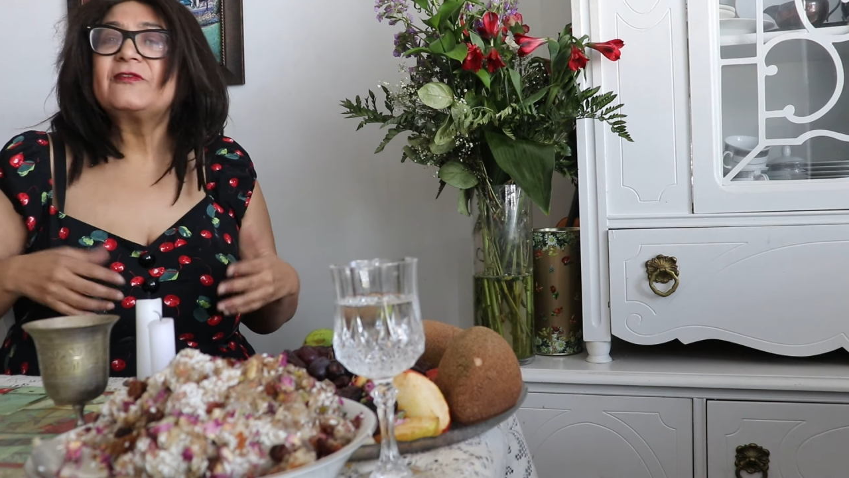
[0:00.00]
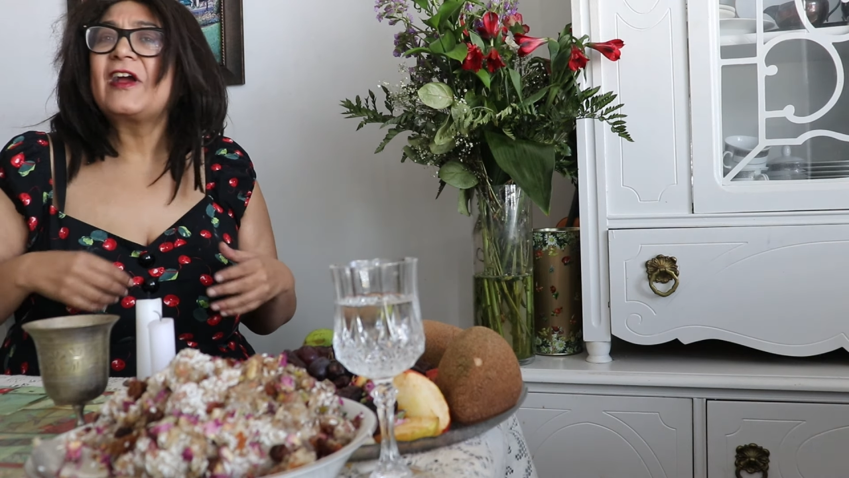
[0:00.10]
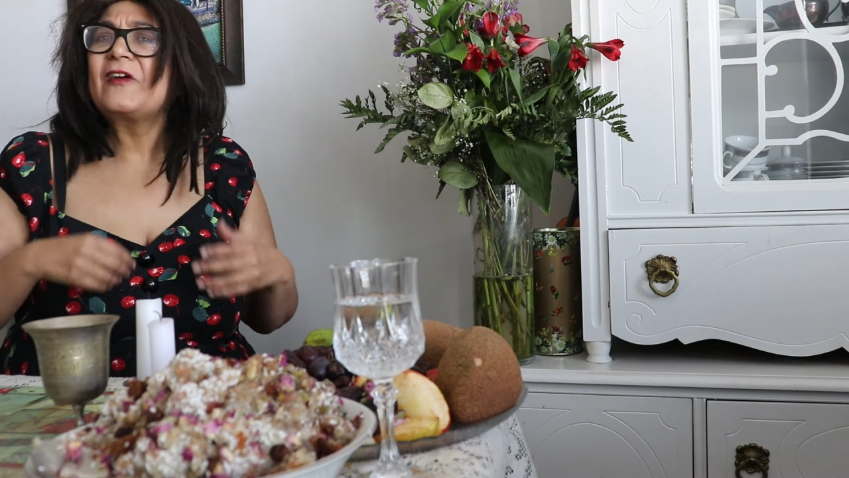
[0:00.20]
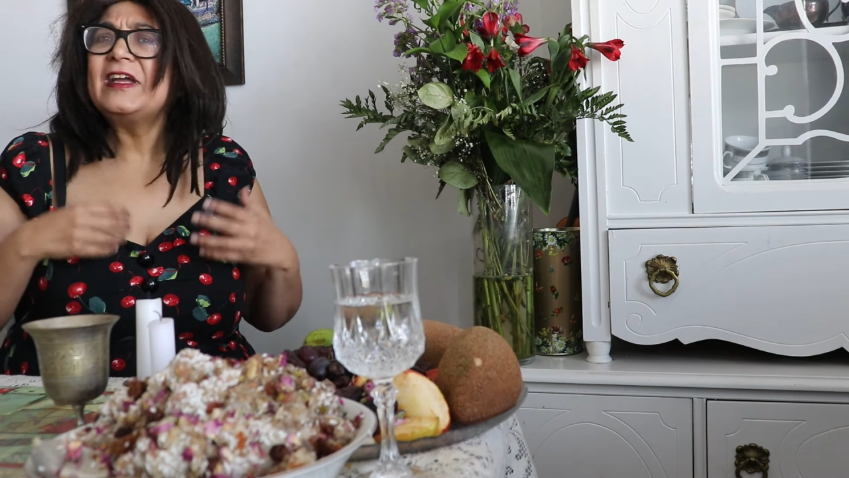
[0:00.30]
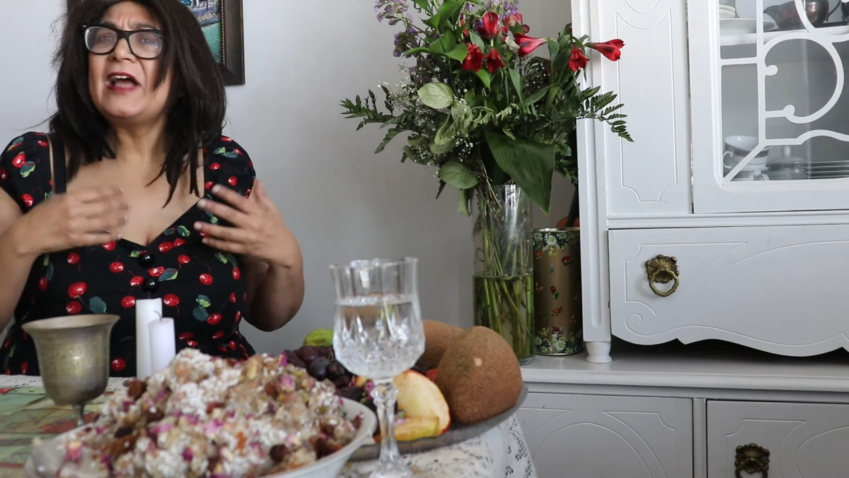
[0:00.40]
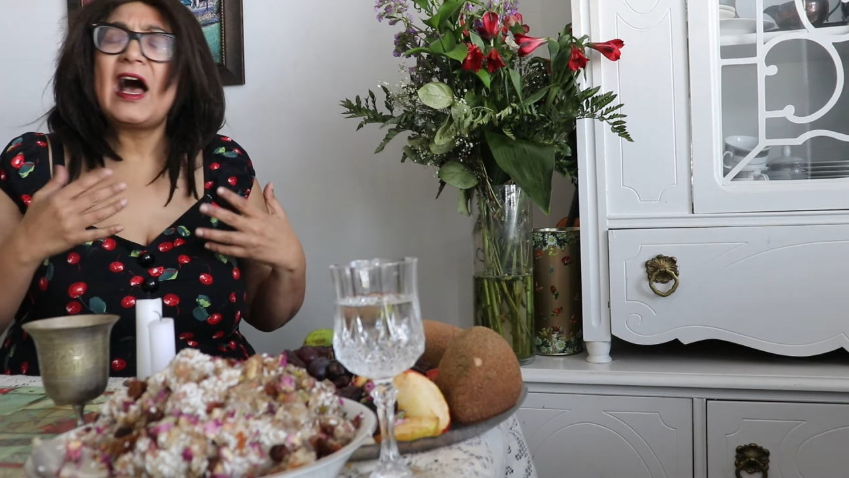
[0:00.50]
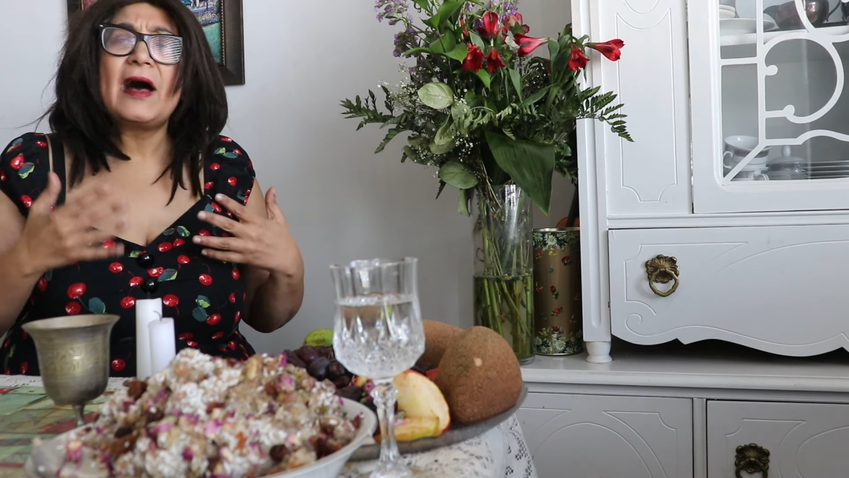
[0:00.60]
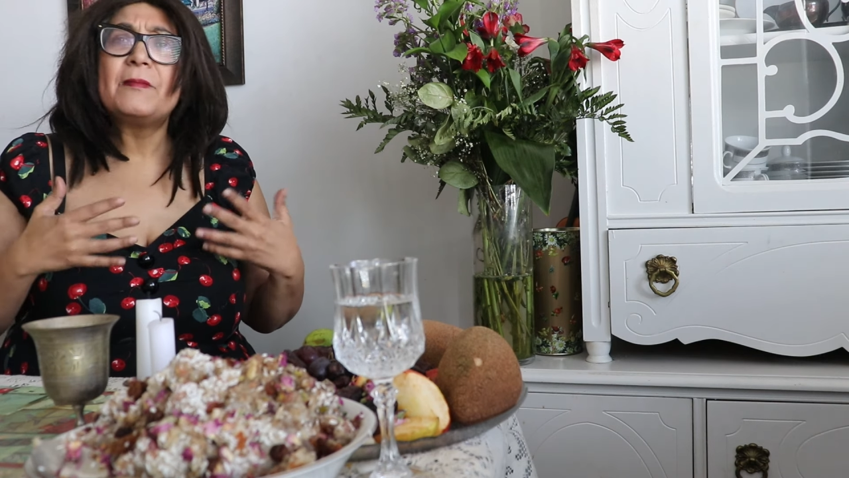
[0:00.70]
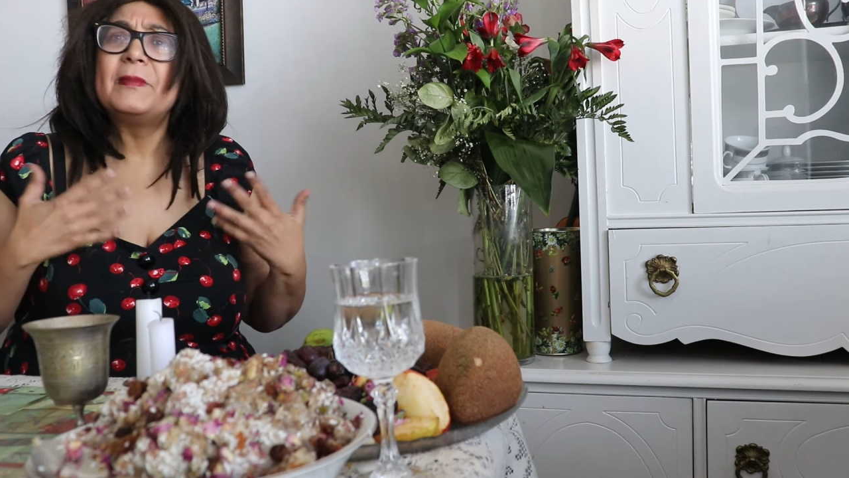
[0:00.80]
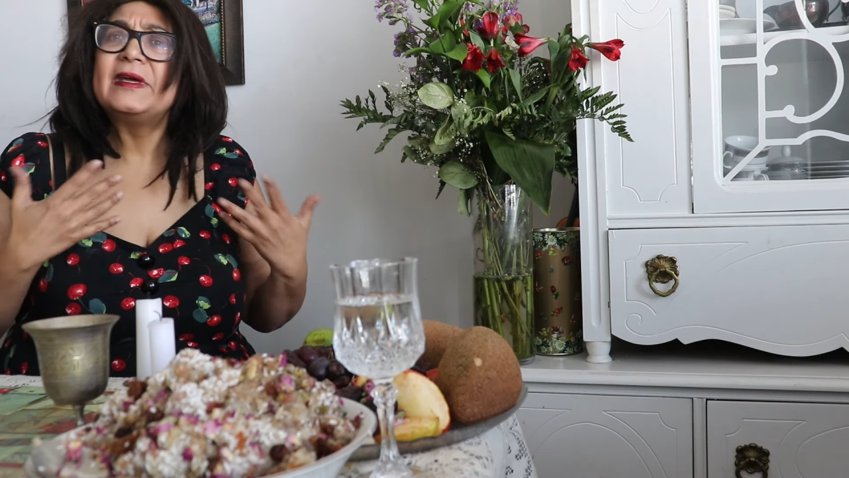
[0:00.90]
very
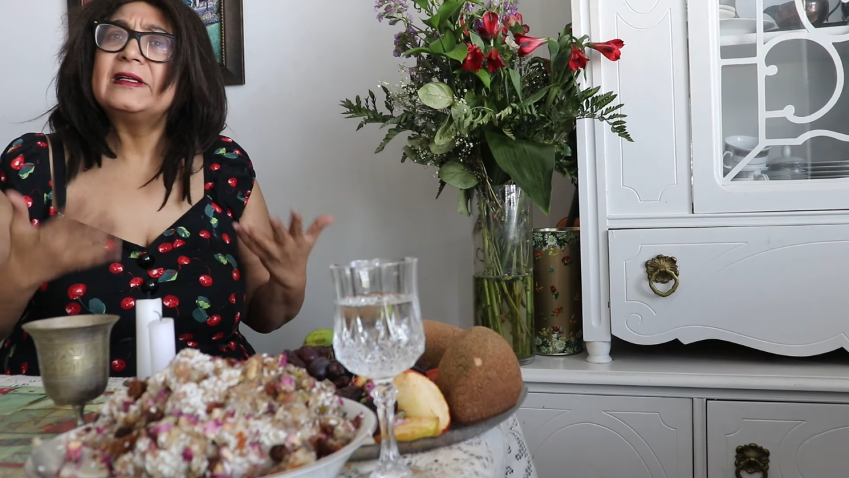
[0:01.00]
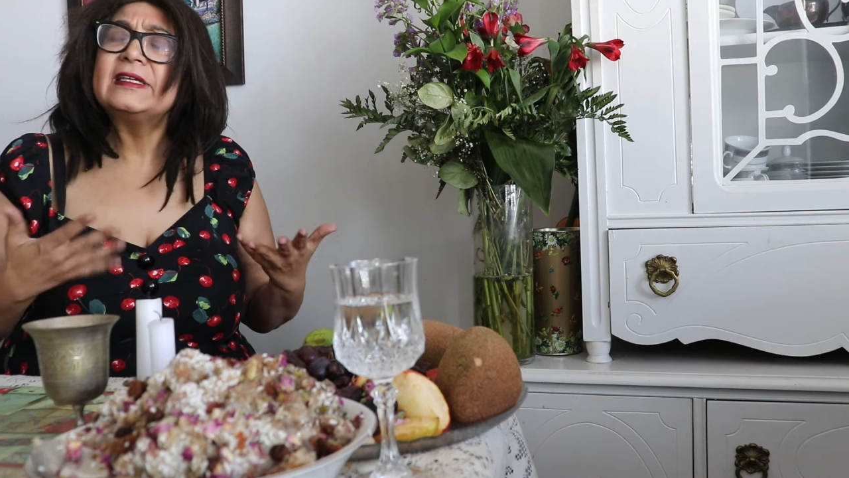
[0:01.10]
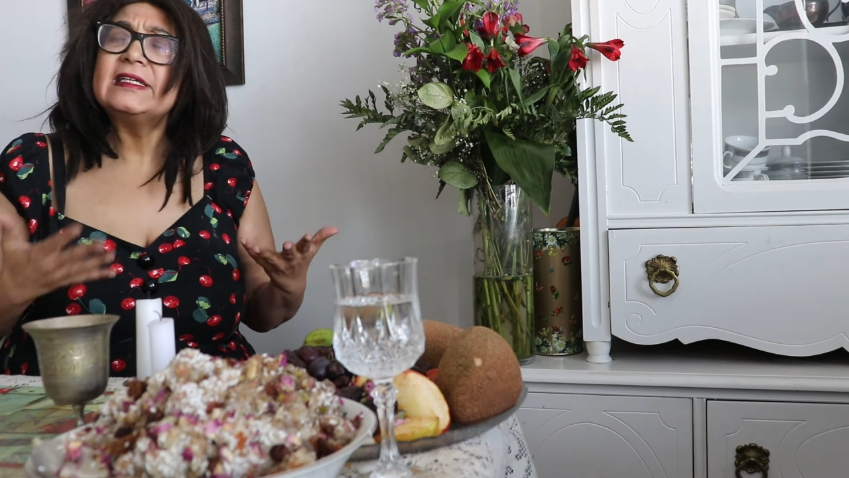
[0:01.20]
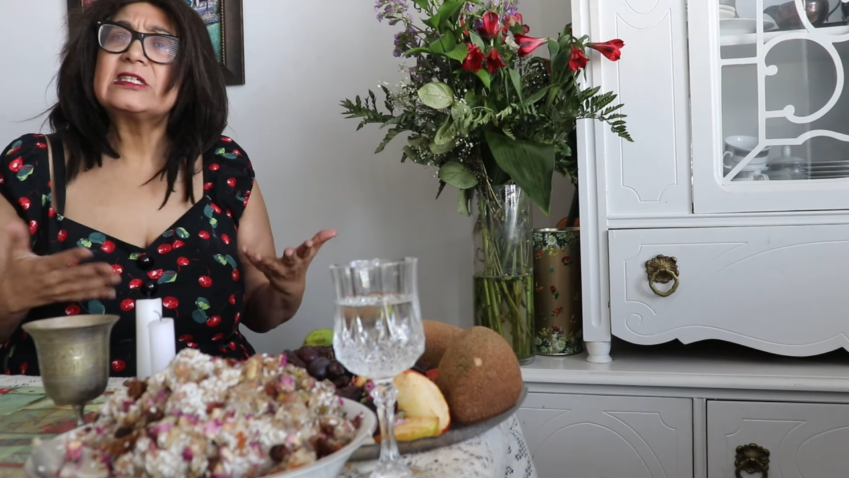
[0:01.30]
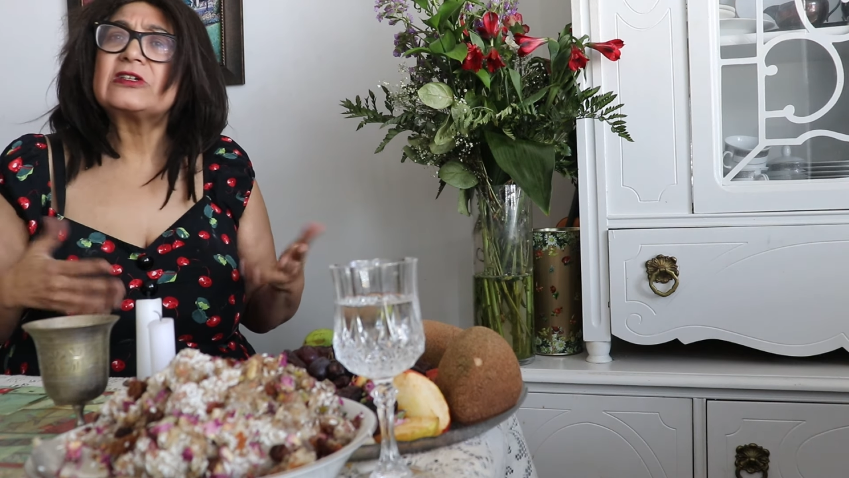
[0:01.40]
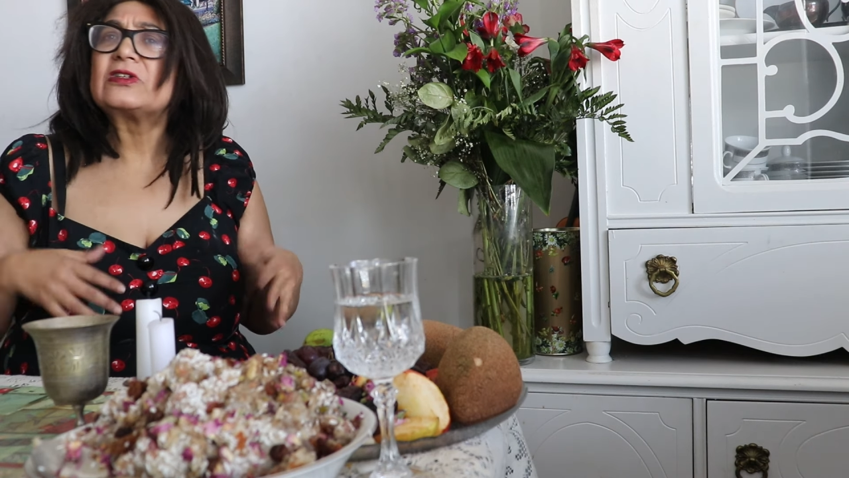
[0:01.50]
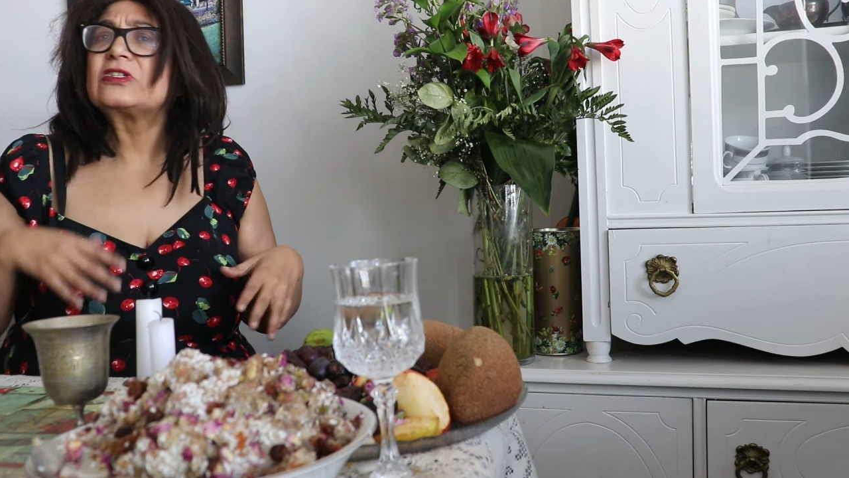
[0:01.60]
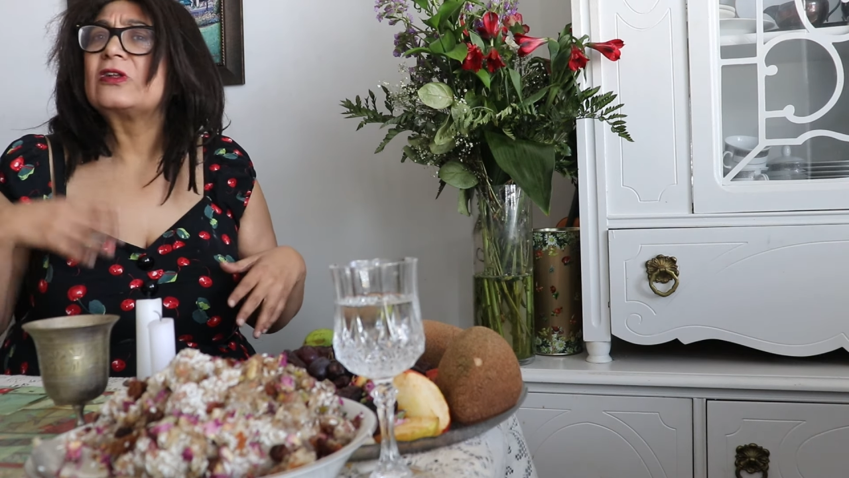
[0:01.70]
Middle Eastern,